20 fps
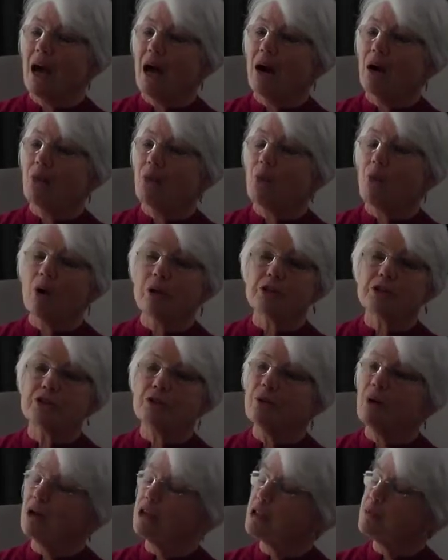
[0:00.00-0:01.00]
What
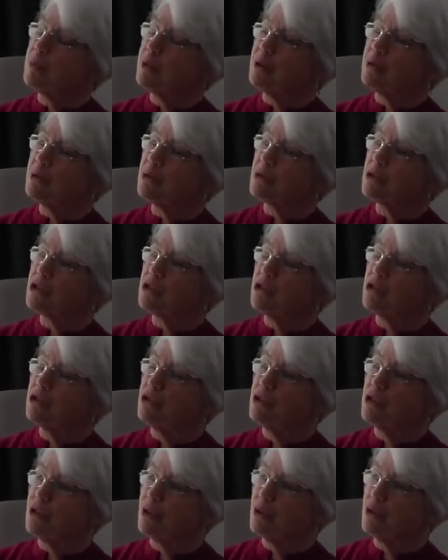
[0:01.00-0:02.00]
do hospitals
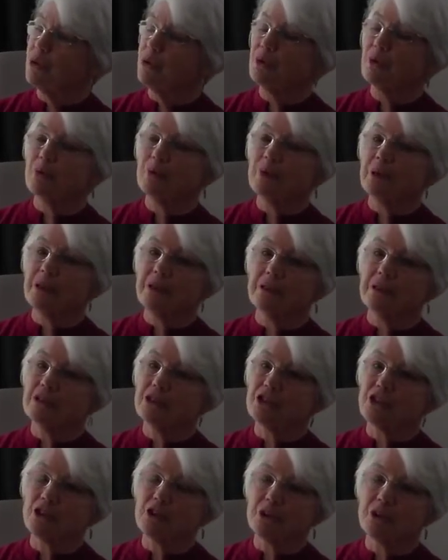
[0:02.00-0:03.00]
do in
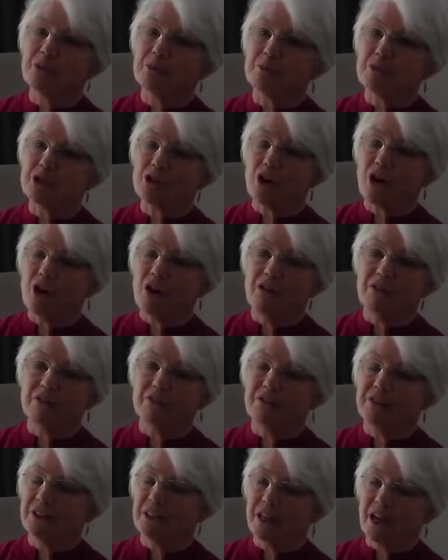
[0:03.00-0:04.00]
terms
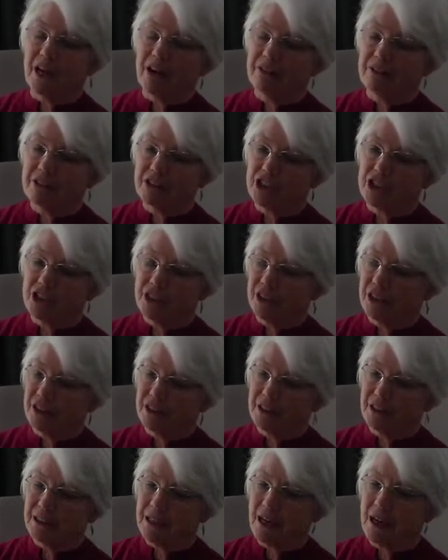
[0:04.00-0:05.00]
of
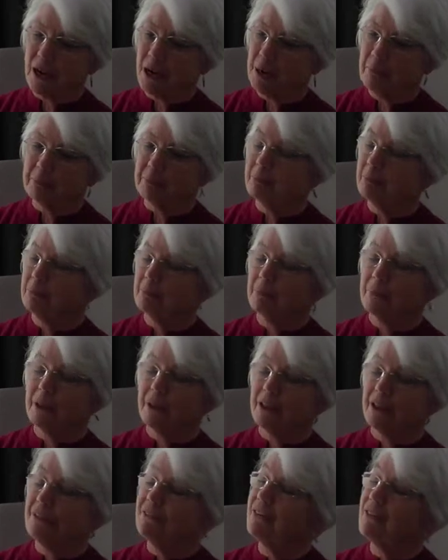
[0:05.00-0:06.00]
encouraging
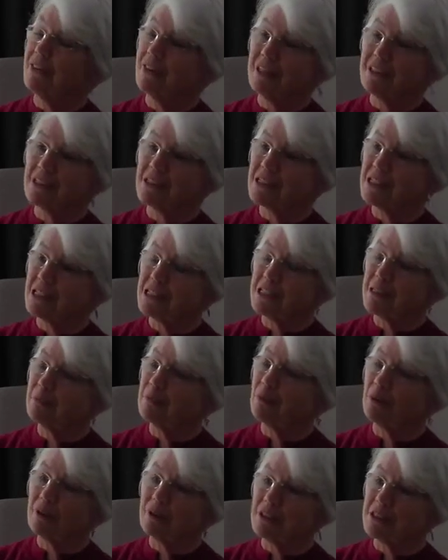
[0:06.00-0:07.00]
even things as
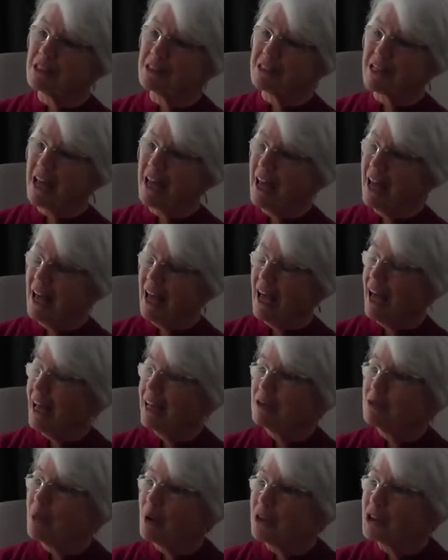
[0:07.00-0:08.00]
simple as
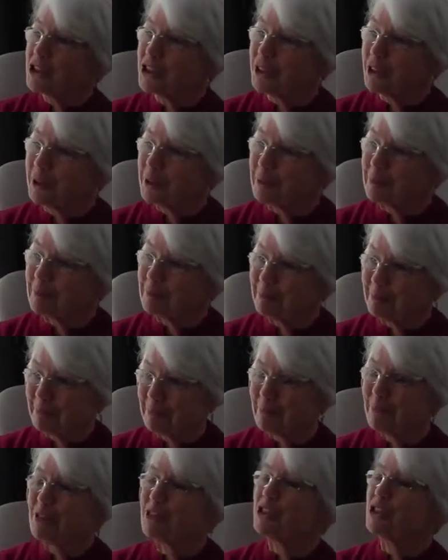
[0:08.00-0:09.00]
hand washing,
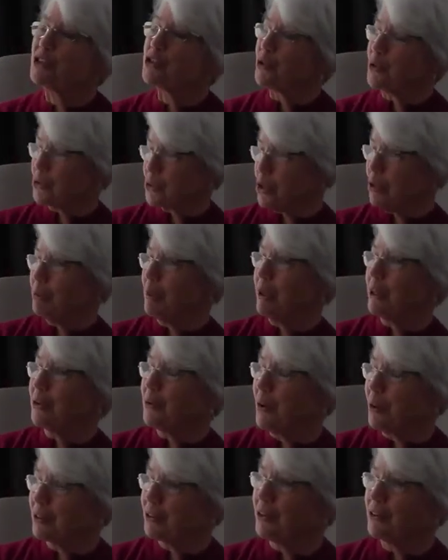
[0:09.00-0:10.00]
which has also been
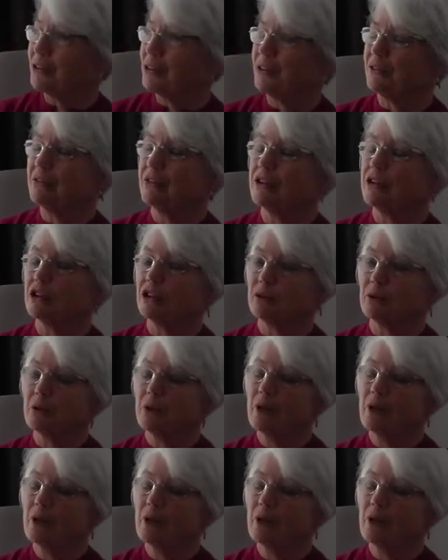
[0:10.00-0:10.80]
quite controversial.